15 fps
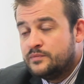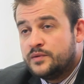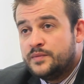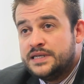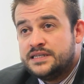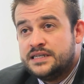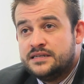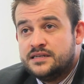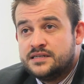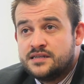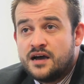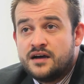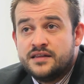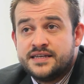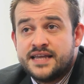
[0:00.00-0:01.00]
implemented the
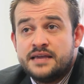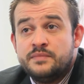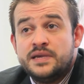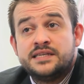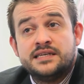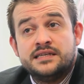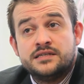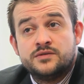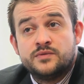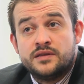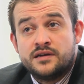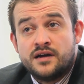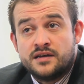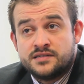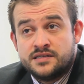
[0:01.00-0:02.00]
start of the day meetings with
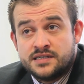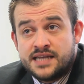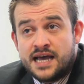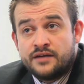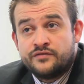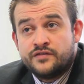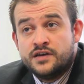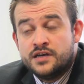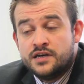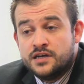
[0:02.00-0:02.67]
regards to staff.